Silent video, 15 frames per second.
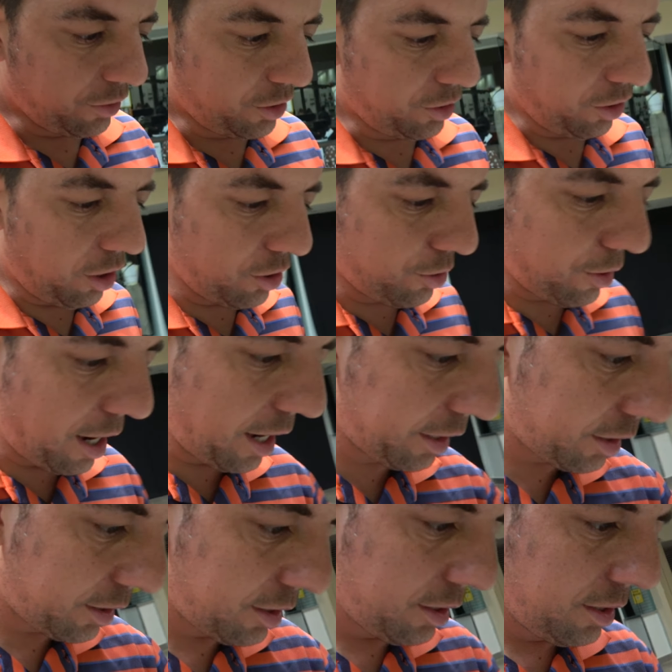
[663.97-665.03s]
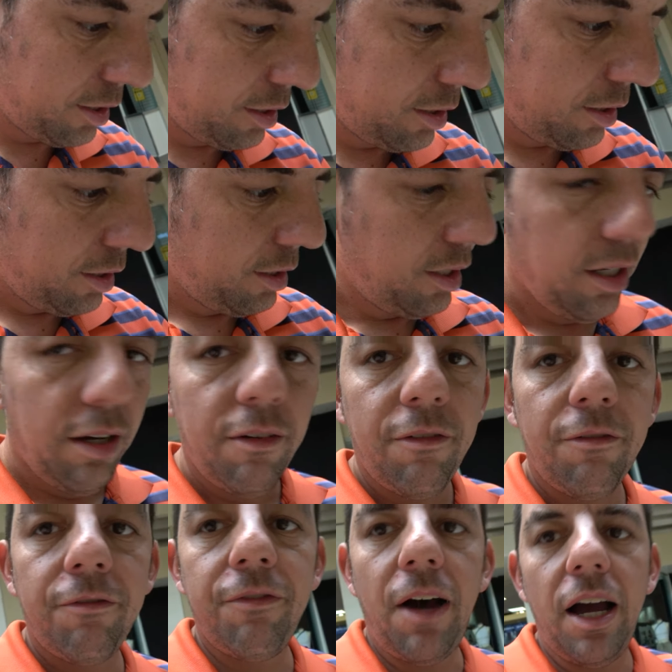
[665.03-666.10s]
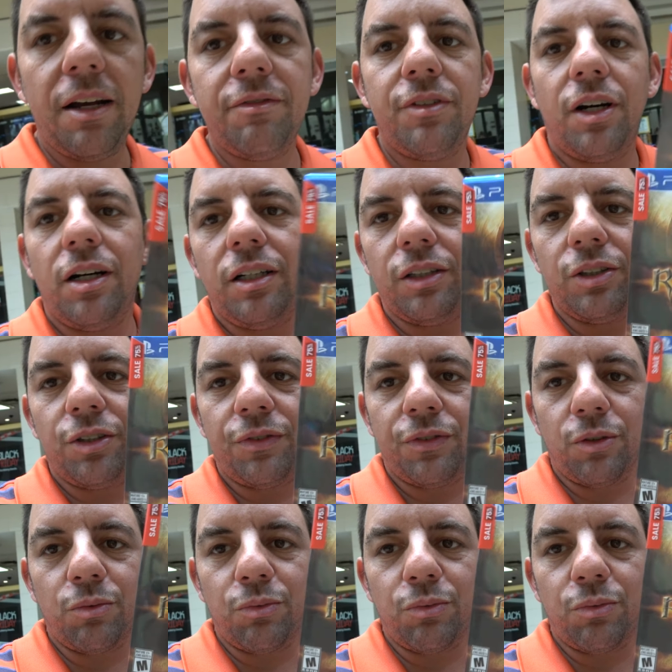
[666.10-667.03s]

for Star Trek, $5 for